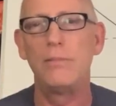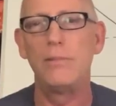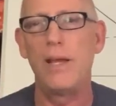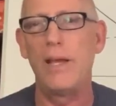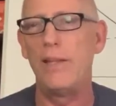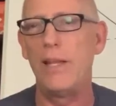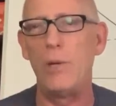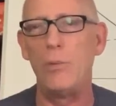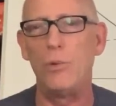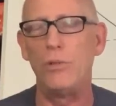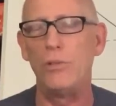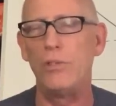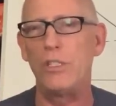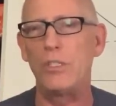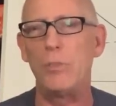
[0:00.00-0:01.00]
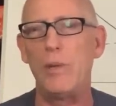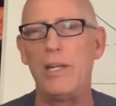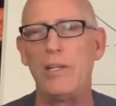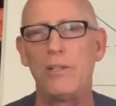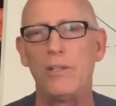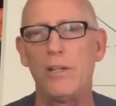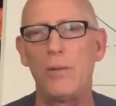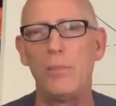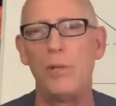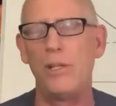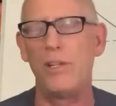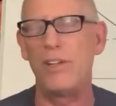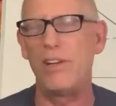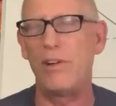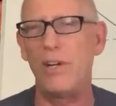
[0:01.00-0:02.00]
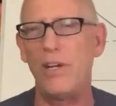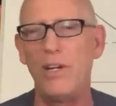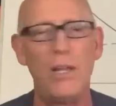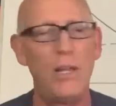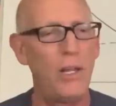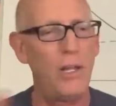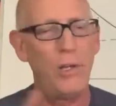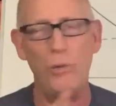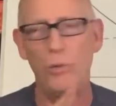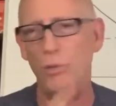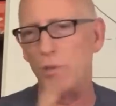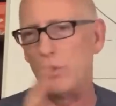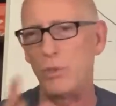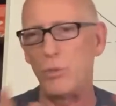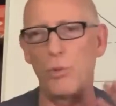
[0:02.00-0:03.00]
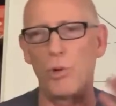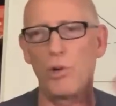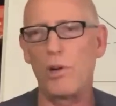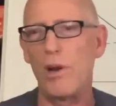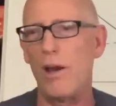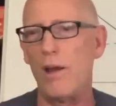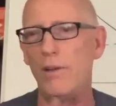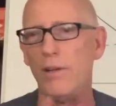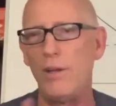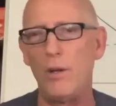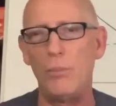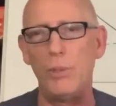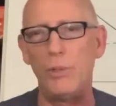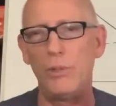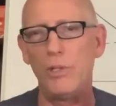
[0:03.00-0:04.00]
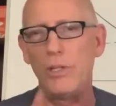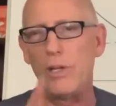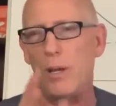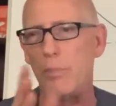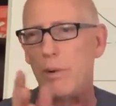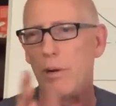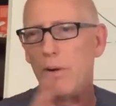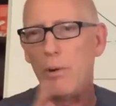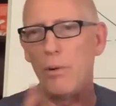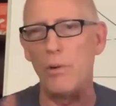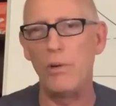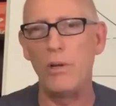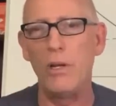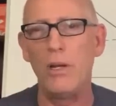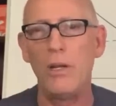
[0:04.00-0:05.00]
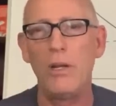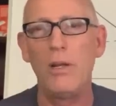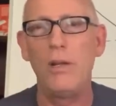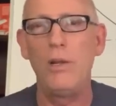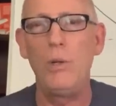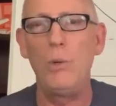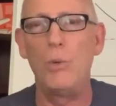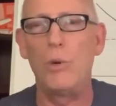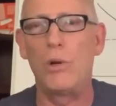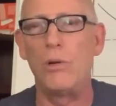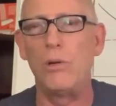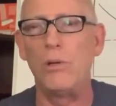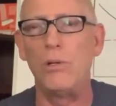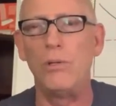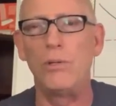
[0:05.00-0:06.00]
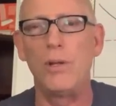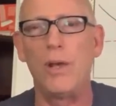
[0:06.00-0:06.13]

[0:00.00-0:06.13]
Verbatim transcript: And then we'll dismantle our military We'll just work on you know building up our own world.